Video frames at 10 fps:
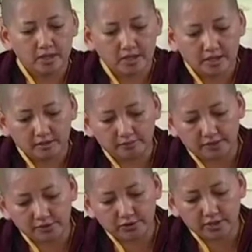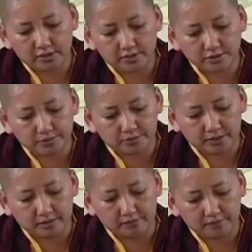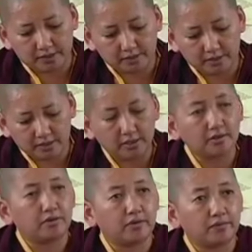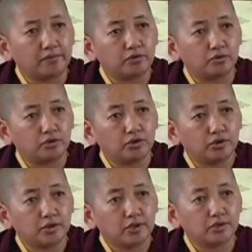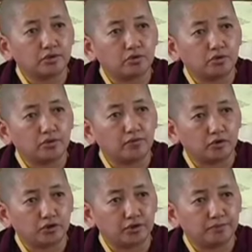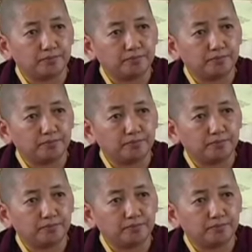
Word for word: And the Vajrayanists believe that the inner refuge is guru devotion.